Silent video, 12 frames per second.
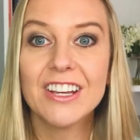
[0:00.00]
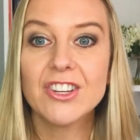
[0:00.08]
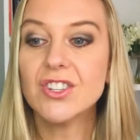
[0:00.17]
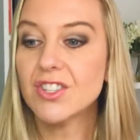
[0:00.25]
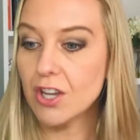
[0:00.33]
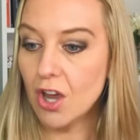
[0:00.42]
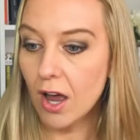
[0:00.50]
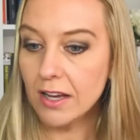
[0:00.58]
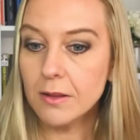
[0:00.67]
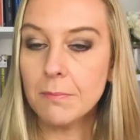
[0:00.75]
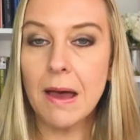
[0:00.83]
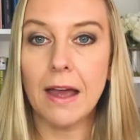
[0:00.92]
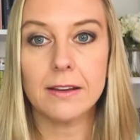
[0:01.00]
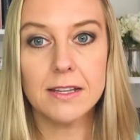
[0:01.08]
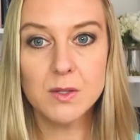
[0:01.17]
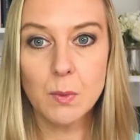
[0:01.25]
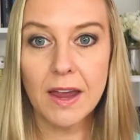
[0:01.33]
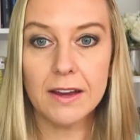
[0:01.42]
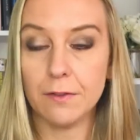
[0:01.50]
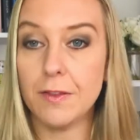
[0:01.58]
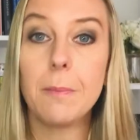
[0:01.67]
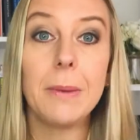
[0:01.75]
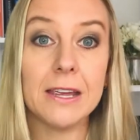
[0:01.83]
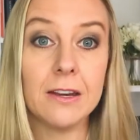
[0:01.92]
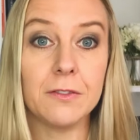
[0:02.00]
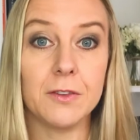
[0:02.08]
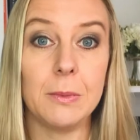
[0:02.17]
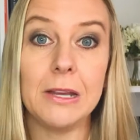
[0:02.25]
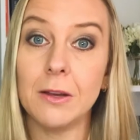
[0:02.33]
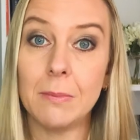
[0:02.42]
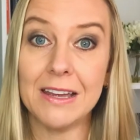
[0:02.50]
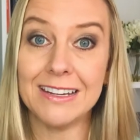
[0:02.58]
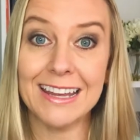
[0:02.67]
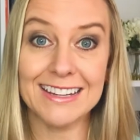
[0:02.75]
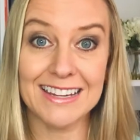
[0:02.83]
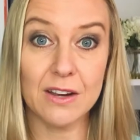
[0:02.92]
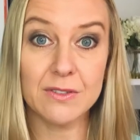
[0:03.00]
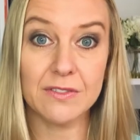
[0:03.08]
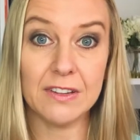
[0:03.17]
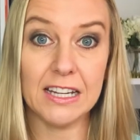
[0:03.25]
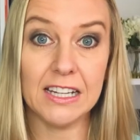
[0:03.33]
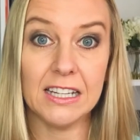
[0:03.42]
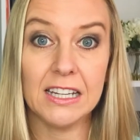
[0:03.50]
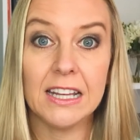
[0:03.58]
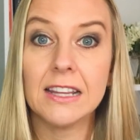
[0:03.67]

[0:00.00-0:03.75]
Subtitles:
Just guide them back. This way, if they're big enough to be in a bed and get out of it,